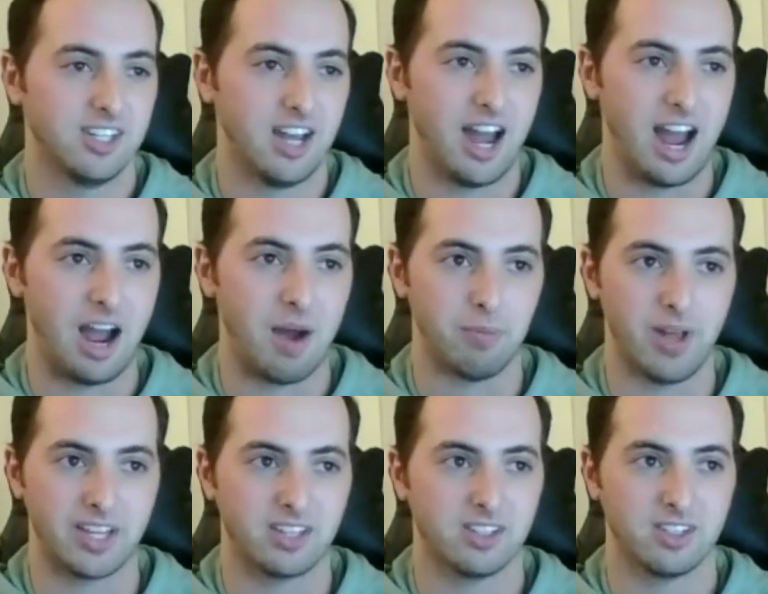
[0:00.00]

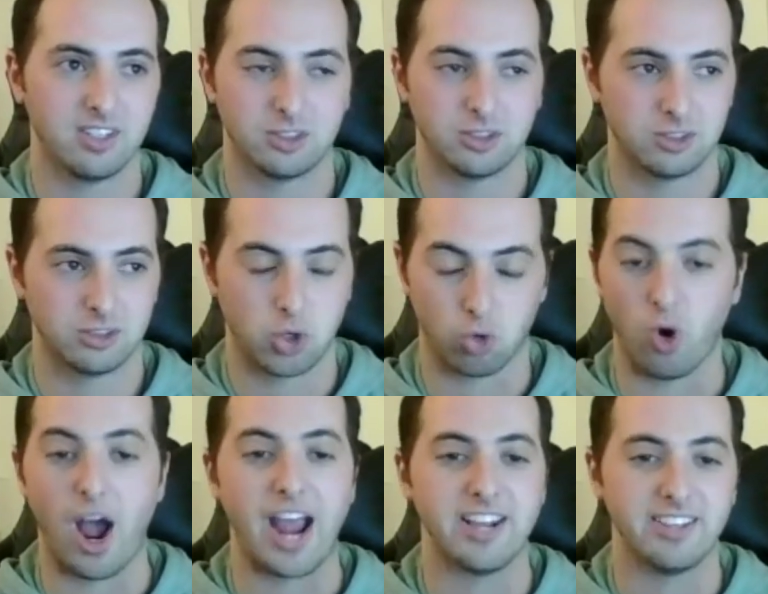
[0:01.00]
like
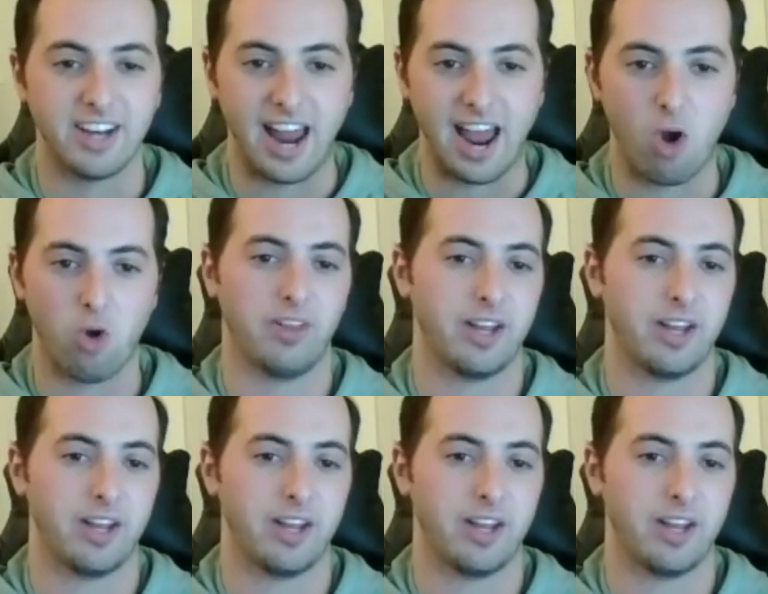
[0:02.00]
grind it out.